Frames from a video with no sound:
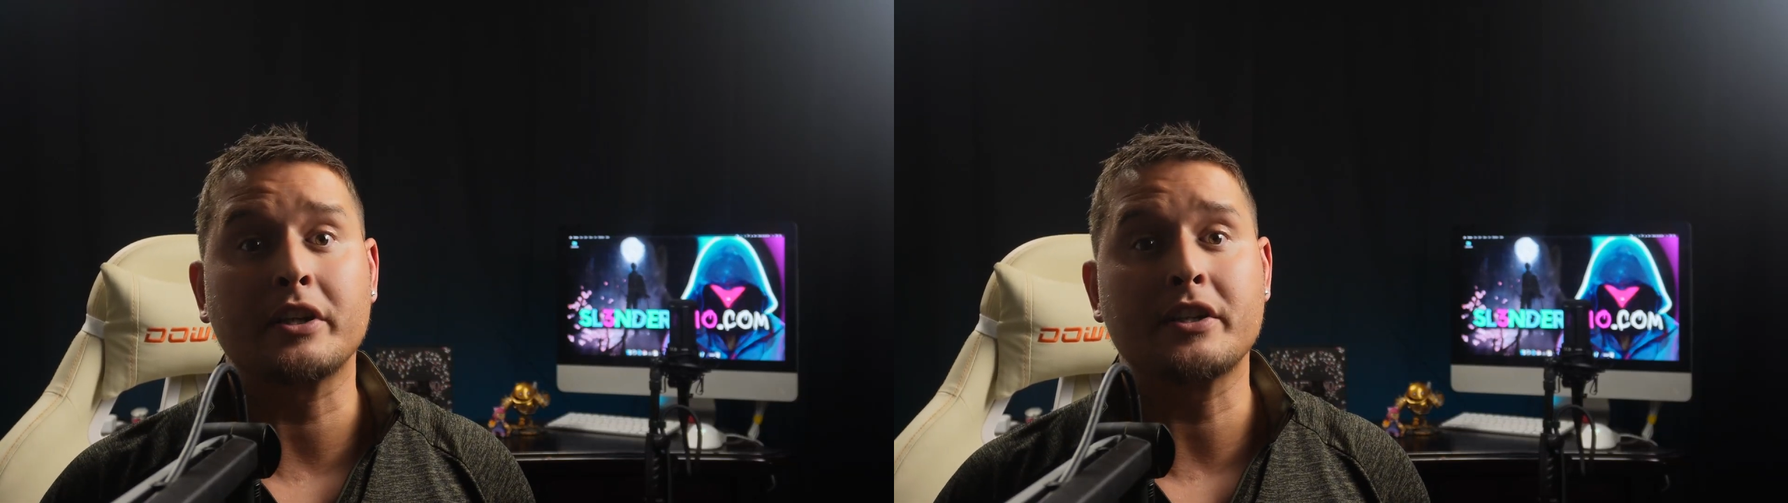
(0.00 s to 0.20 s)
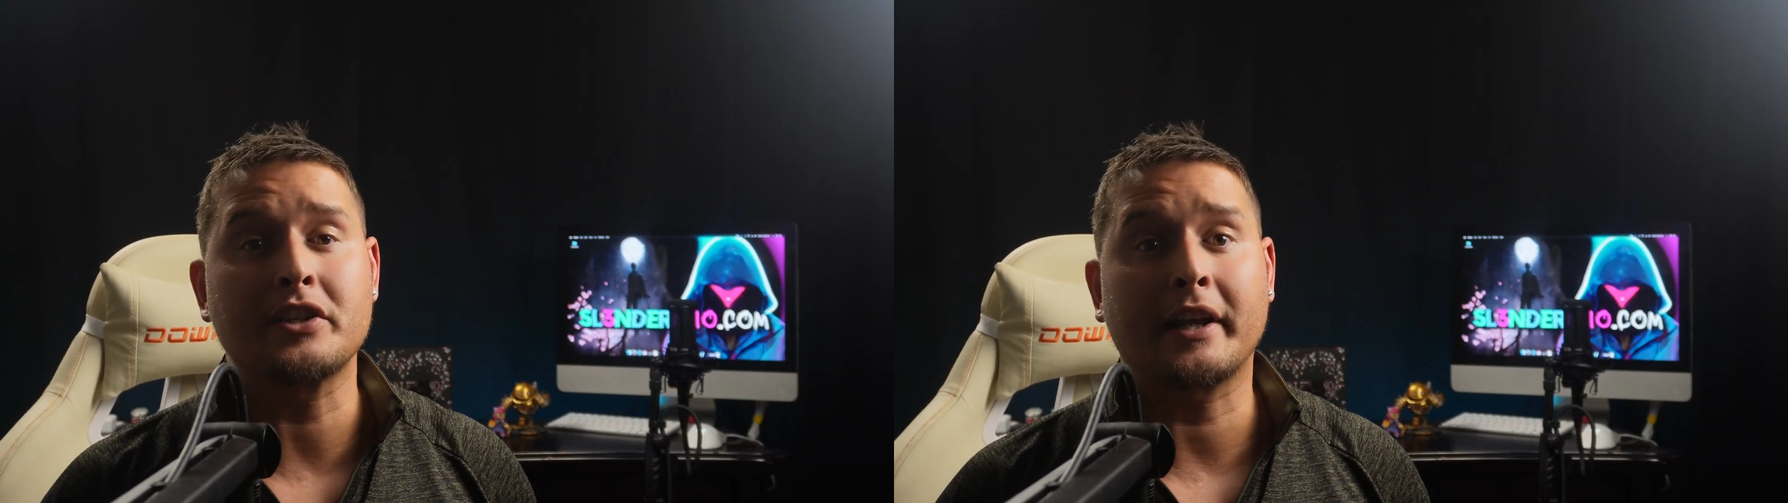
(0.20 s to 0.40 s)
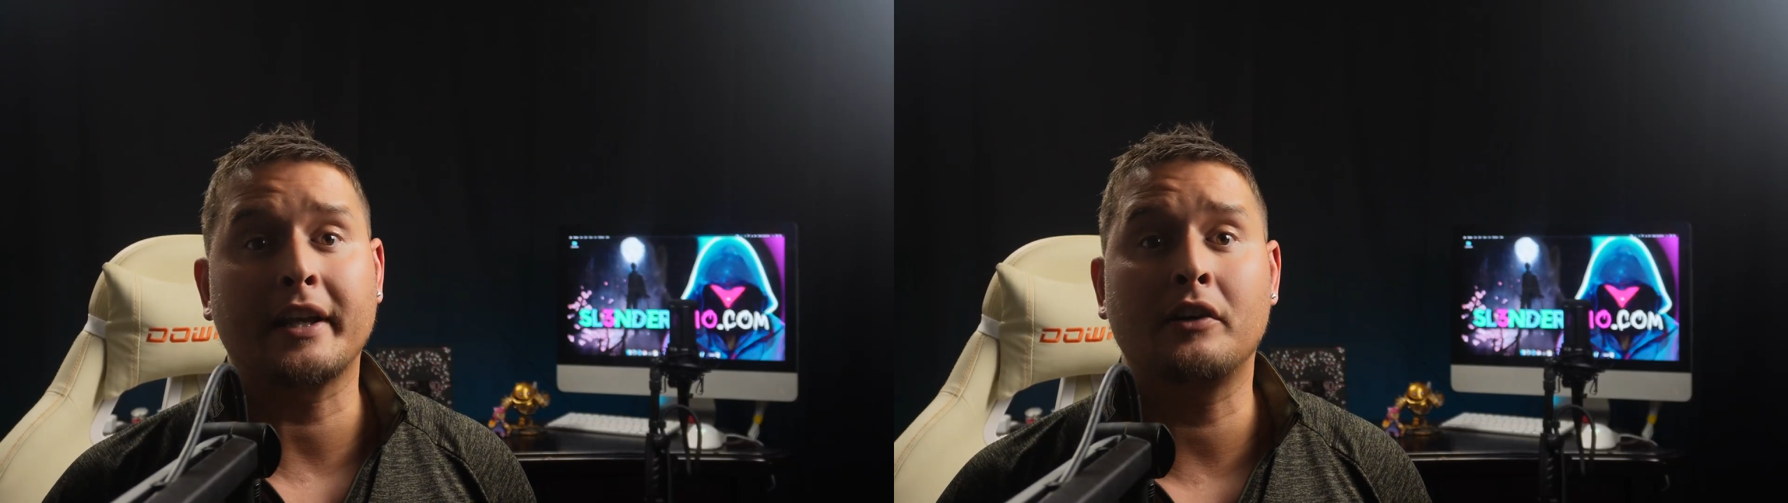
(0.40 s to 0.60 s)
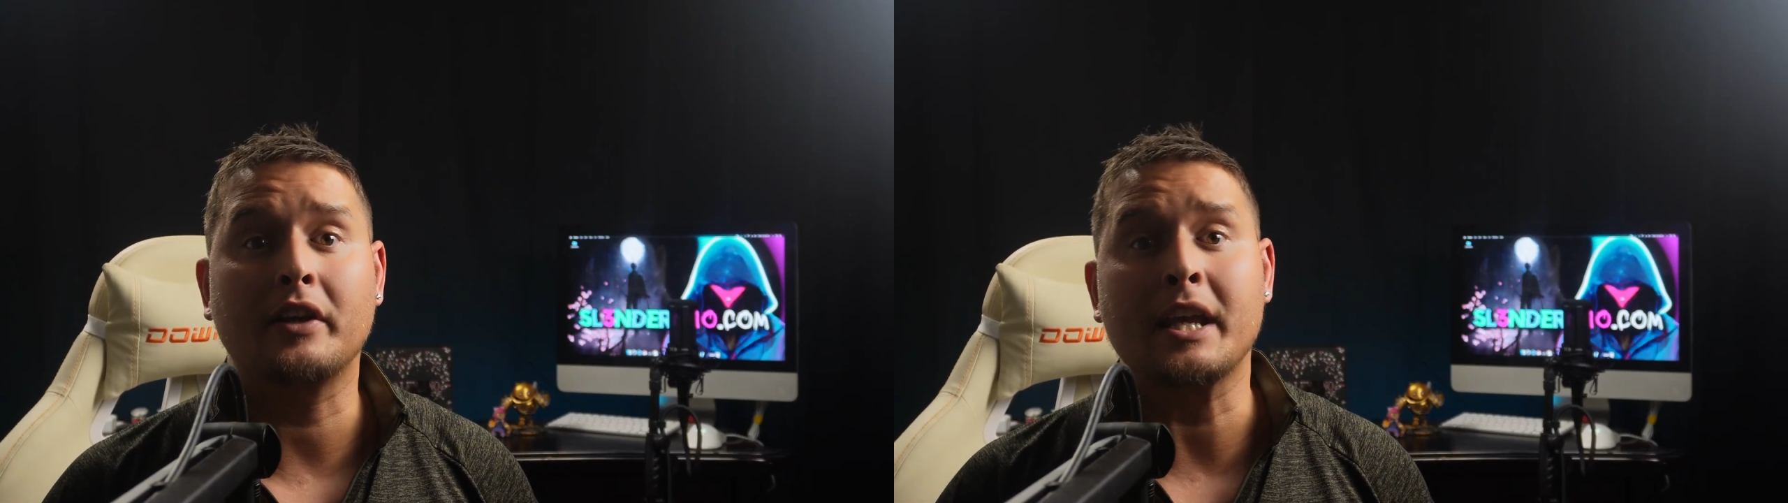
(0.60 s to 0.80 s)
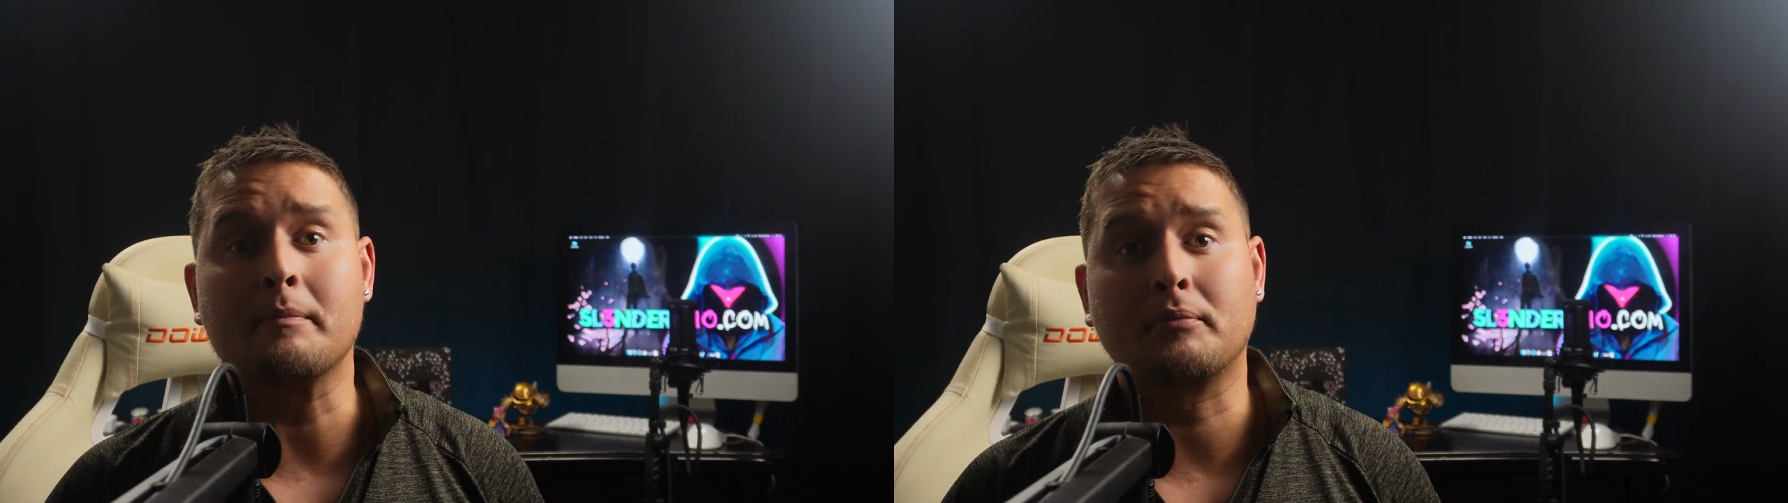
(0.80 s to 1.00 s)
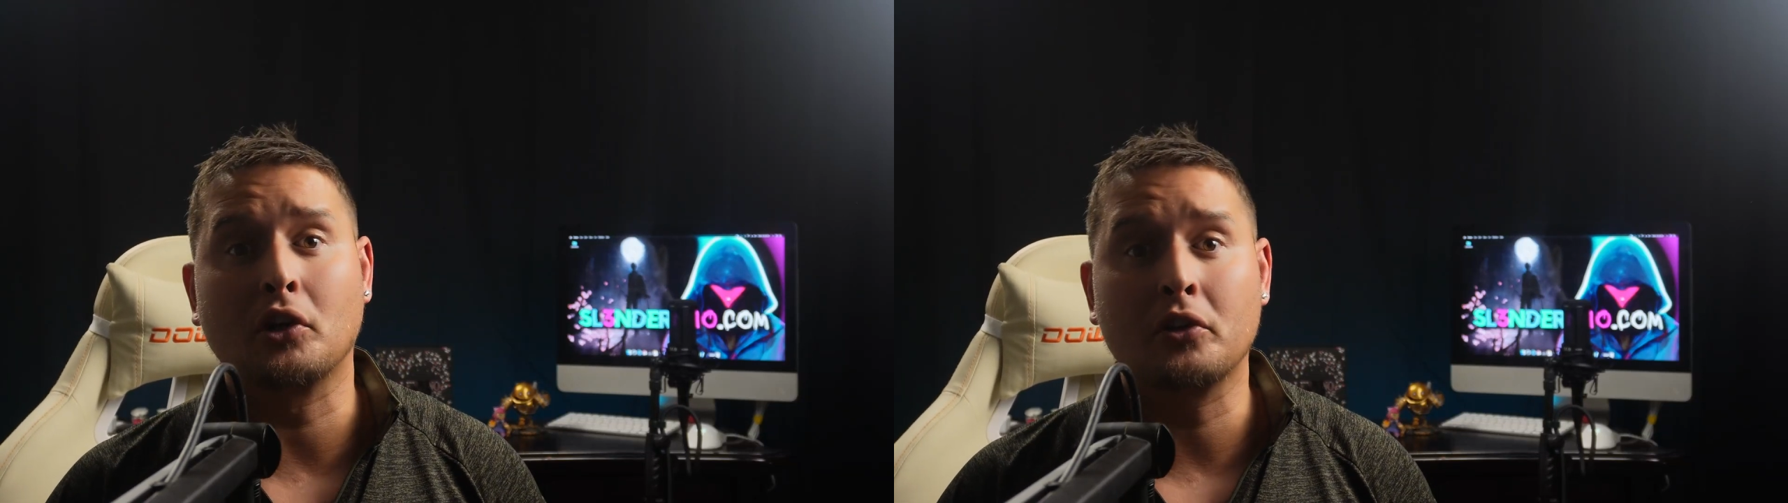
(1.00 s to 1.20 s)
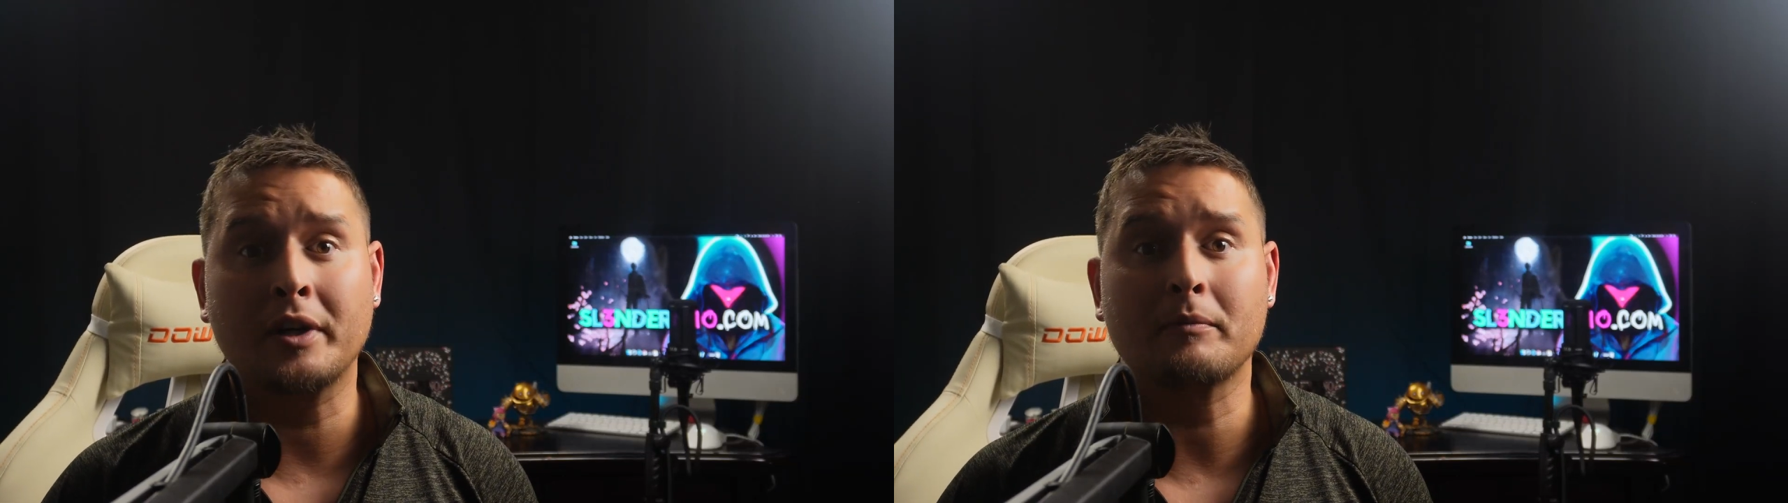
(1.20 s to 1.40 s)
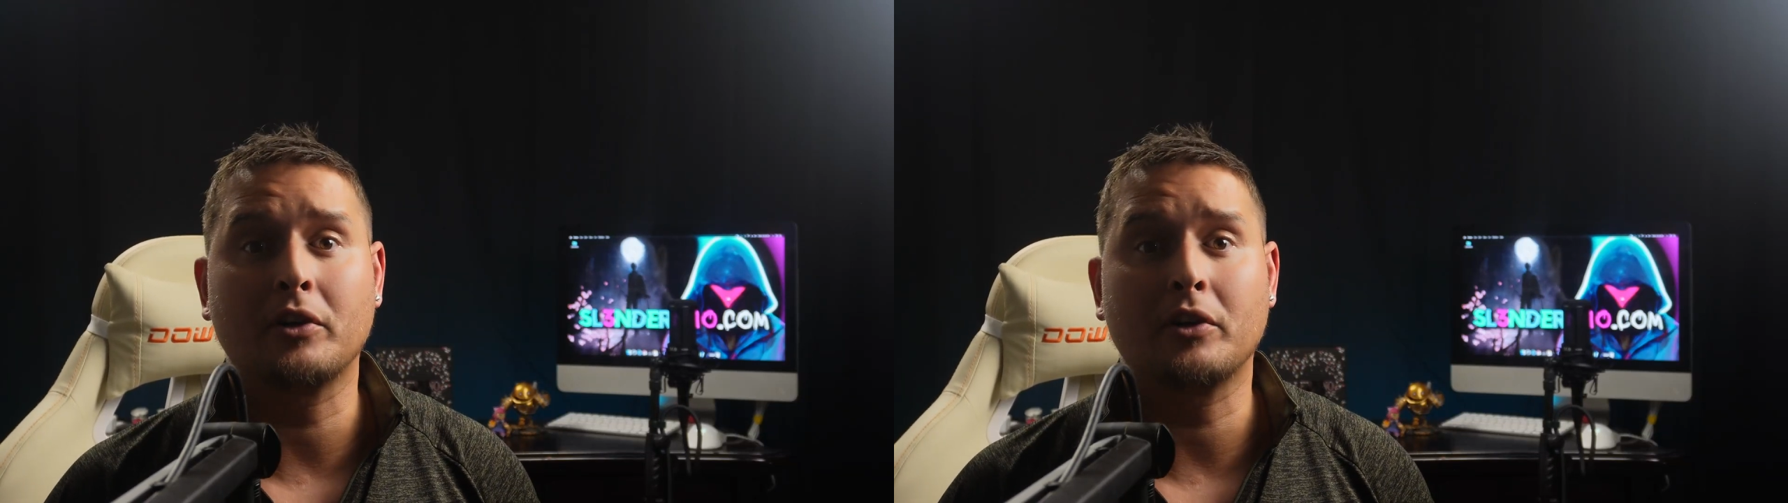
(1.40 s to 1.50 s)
to check out a program